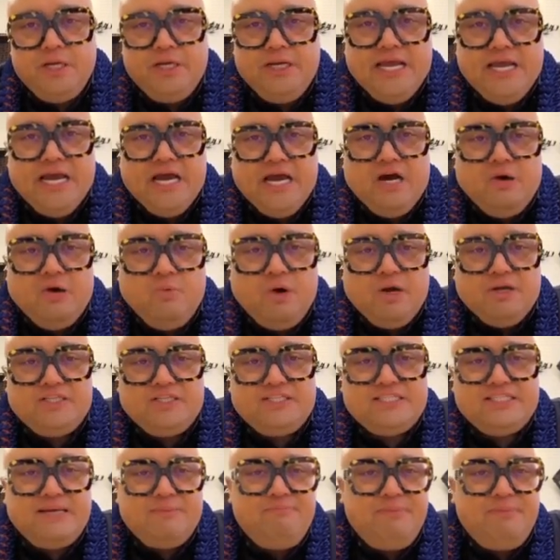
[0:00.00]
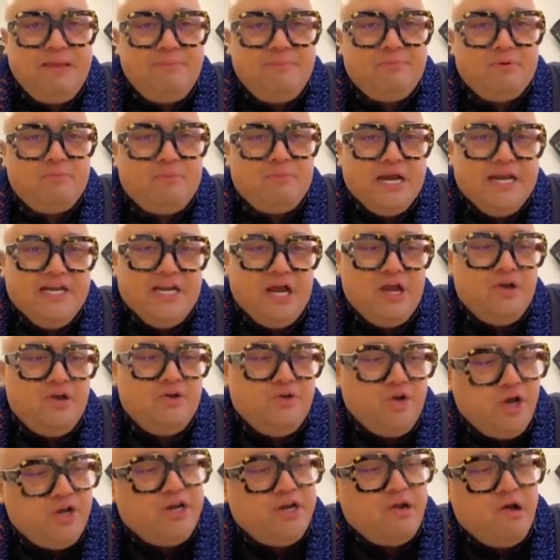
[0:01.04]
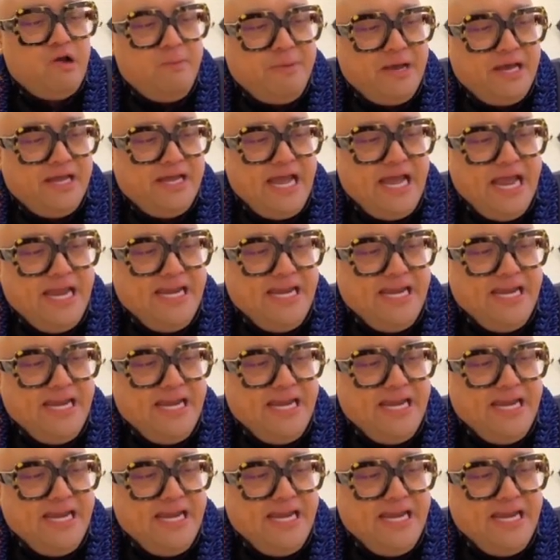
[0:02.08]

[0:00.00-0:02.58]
Now, what some people might not know about